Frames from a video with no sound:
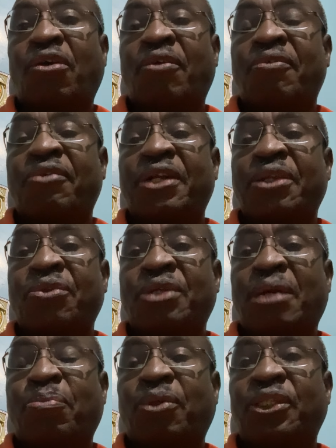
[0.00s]
of
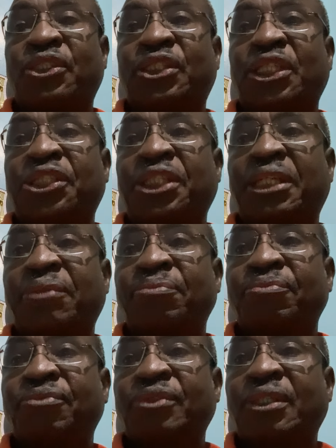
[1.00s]
Riruta police station.
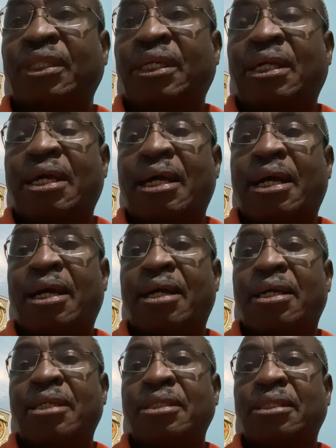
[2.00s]

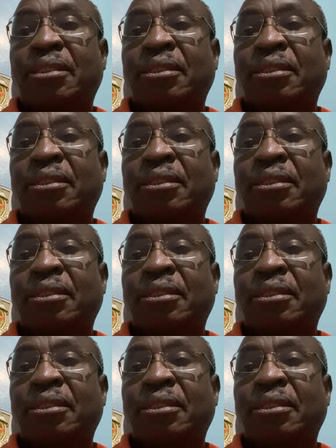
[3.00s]
Now,